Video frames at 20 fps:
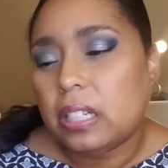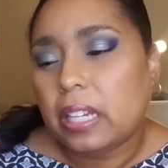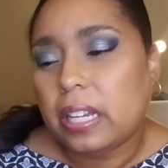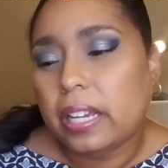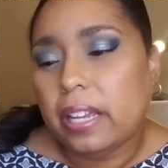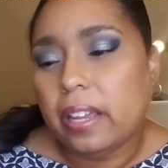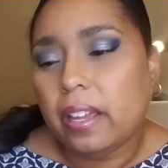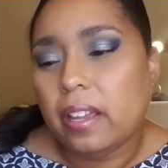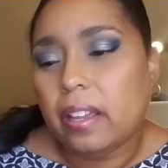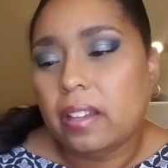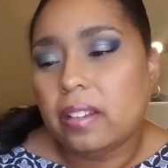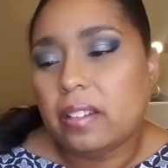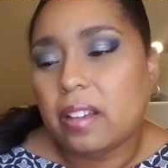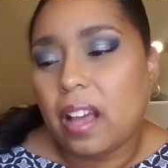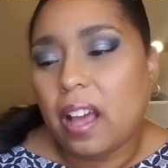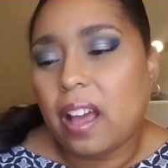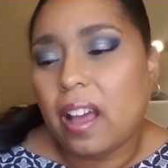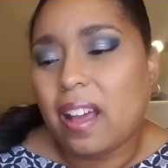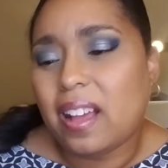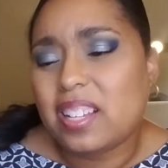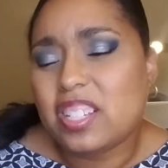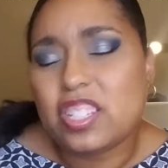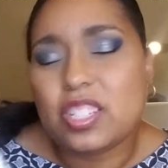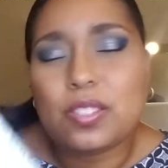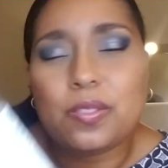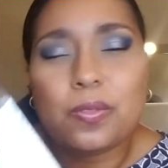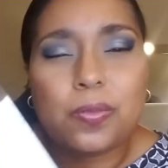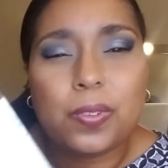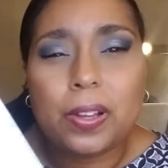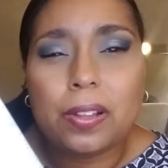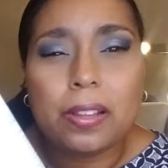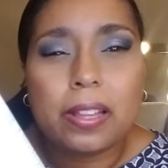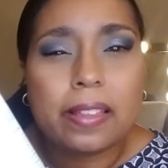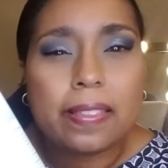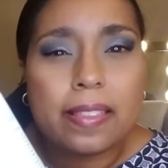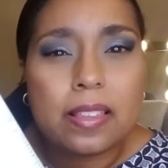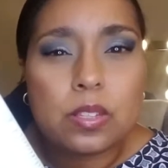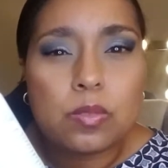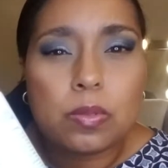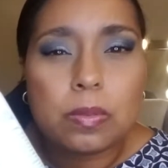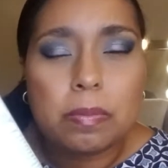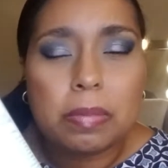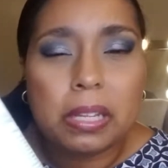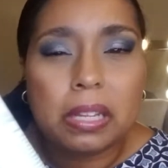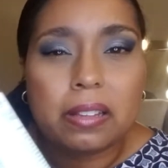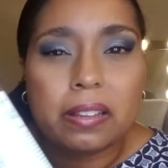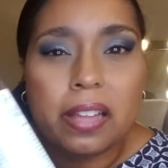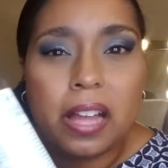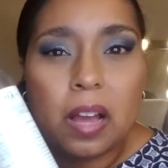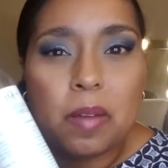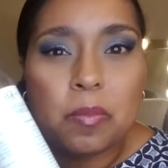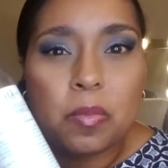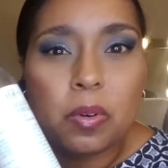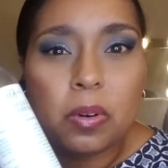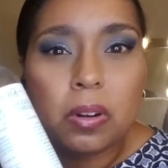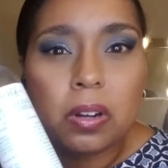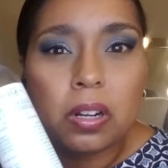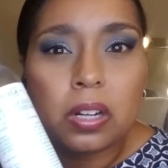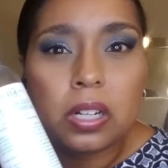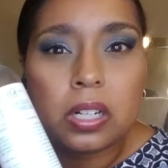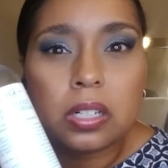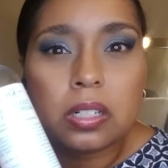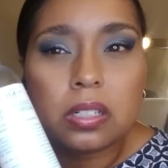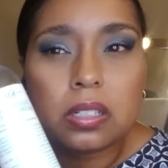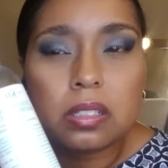And I just felt like this would be a lot more